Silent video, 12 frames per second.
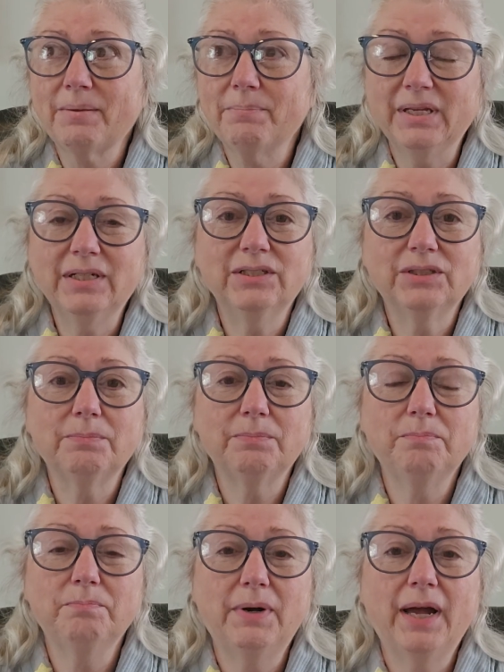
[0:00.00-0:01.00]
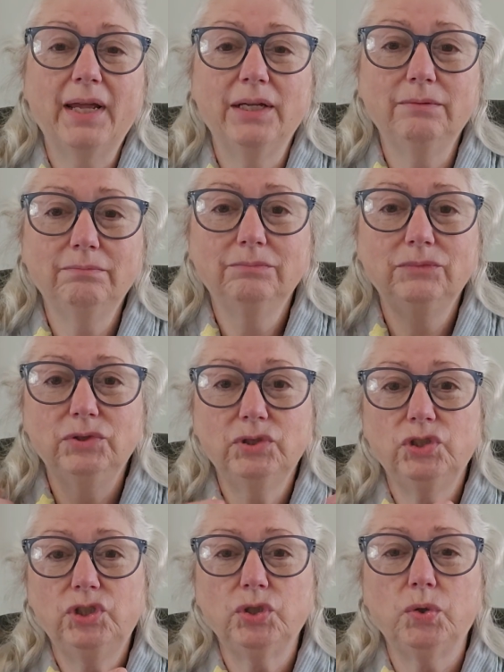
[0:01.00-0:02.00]
because my
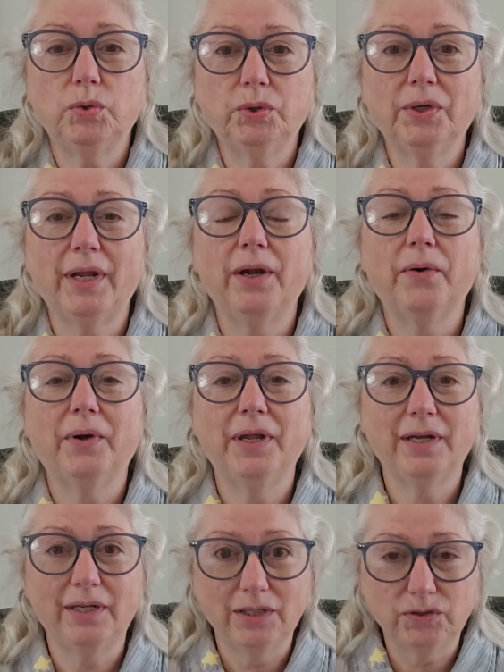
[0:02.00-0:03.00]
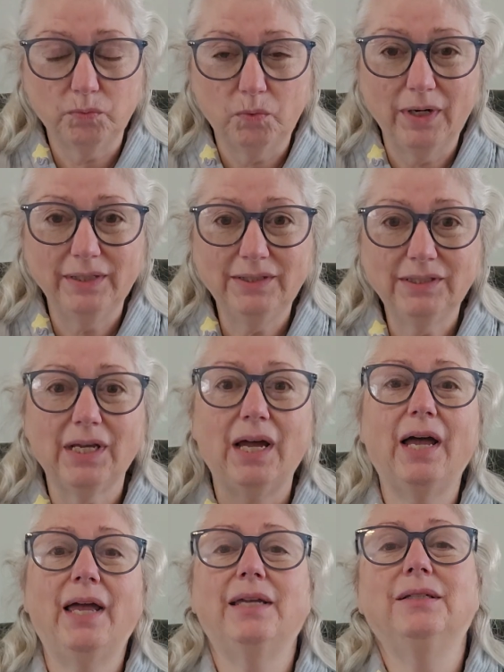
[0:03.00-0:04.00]
shoulder area is one
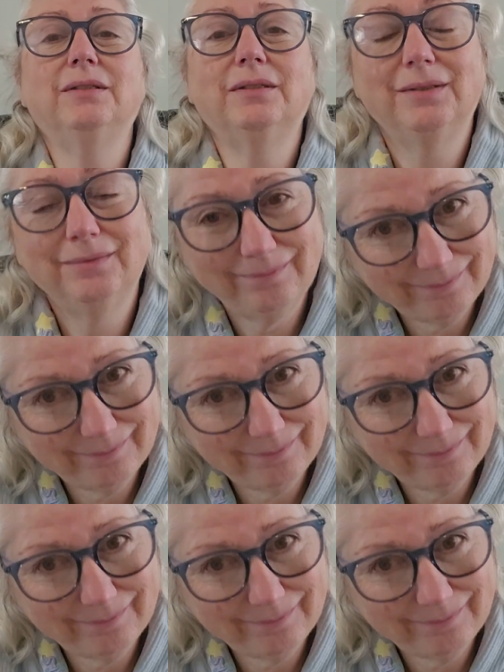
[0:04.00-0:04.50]
size,